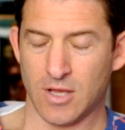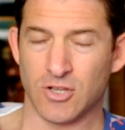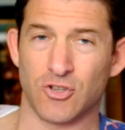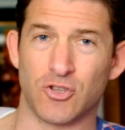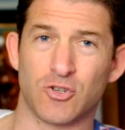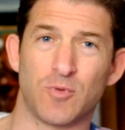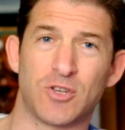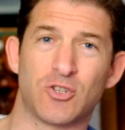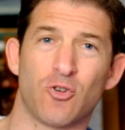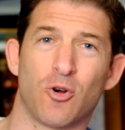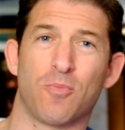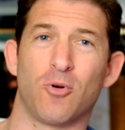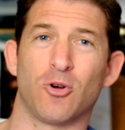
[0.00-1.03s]
So this week's
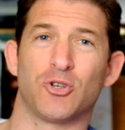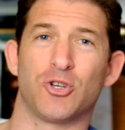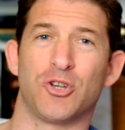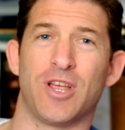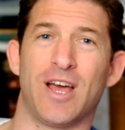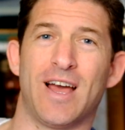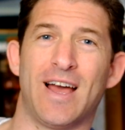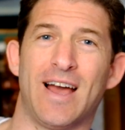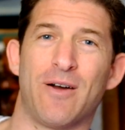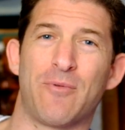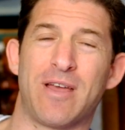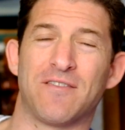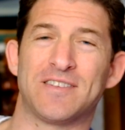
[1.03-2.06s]
Torah portion,
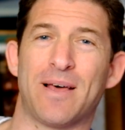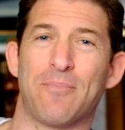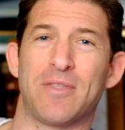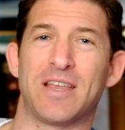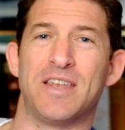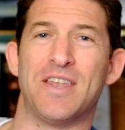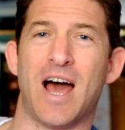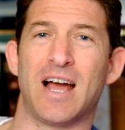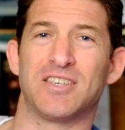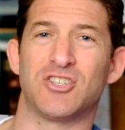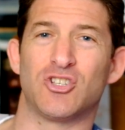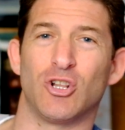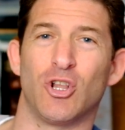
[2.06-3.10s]
we have something
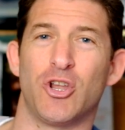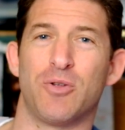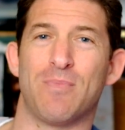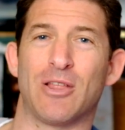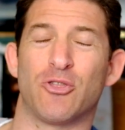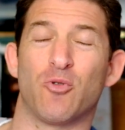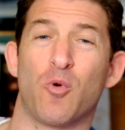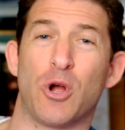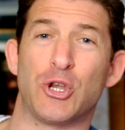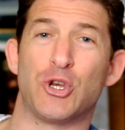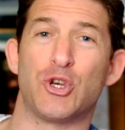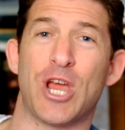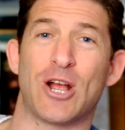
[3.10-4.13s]
nice to learn about the word
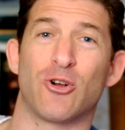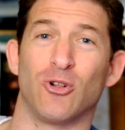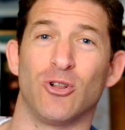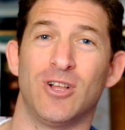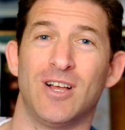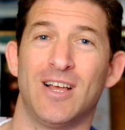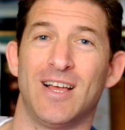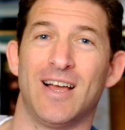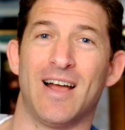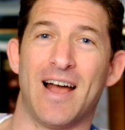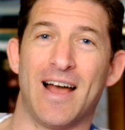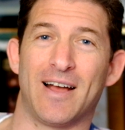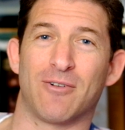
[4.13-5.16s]
shekel.
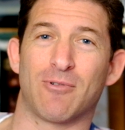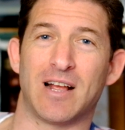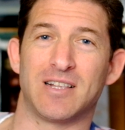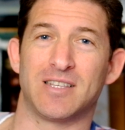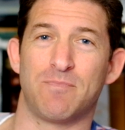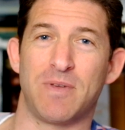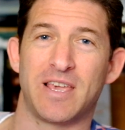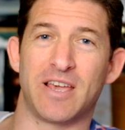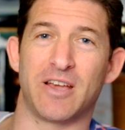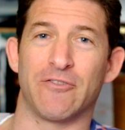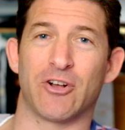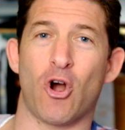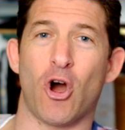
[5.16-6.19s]
Right, speaking
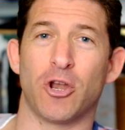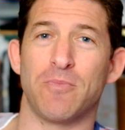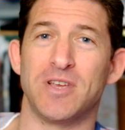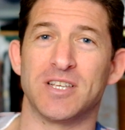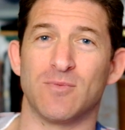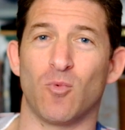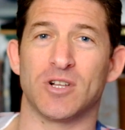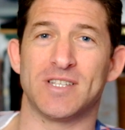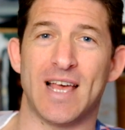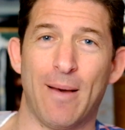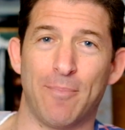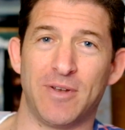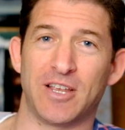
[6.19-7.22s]
of economies and what's
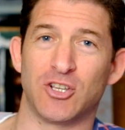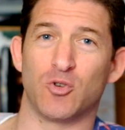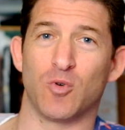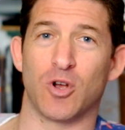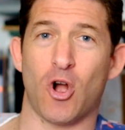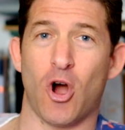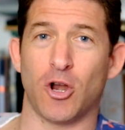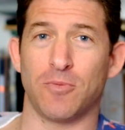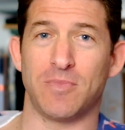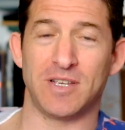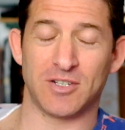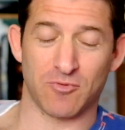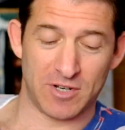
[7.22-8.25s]
happening to
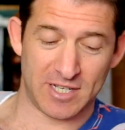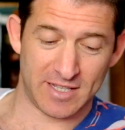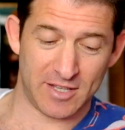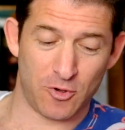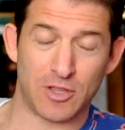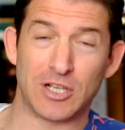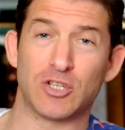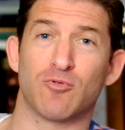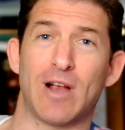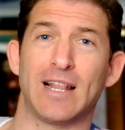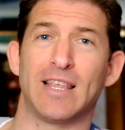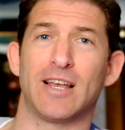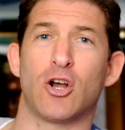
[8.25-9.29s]
economies recently, or the
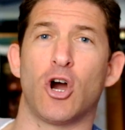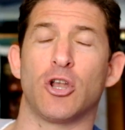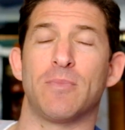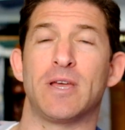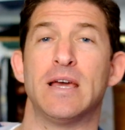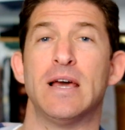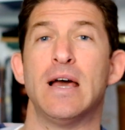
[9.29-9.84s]
Israeli economy.